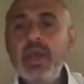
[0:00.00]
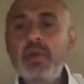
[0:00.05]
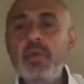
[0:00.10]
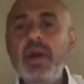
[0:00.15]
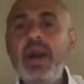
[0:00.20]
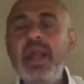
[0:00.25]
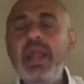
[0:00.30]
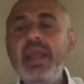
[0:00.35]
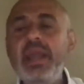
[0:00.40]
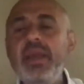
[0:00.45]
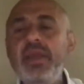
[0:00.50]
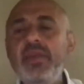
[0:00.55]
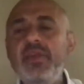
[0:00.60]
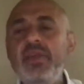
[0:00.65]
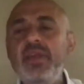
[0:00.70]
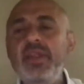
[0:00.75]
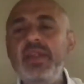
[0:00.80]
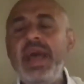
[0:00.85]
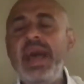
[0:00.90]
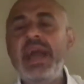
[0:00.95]
Radek is
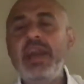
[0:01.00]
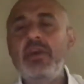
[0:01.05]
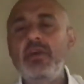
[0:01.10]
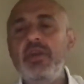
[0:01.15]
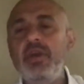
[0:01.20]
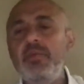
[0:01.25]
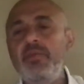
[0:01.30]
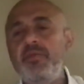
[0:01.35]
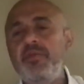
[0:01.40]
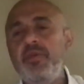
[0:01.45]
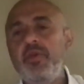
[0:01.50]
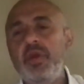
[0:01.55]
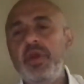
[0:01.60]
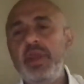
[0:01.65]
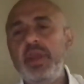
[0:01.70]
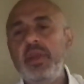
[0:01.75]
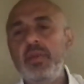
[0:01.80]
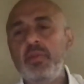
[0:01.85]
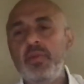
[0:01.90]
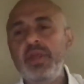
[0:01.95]
an acronym for
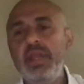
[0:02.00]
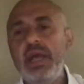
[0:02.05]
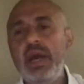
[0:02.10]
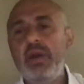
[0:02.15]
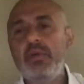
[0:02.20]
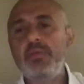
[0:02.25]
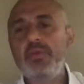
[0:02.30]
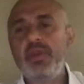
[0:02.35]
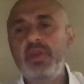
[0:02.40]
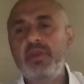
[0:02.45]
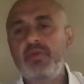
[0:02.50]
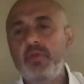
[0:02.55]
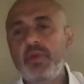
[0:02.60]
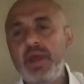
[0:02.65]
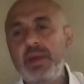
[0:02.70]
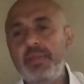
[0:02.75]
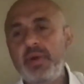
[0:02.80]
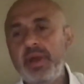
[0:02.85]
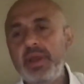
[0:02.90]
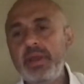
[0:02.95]
a renowned medieval
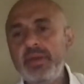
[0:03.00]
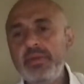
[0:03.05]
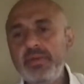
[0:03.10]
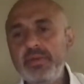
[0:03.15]
rabbi.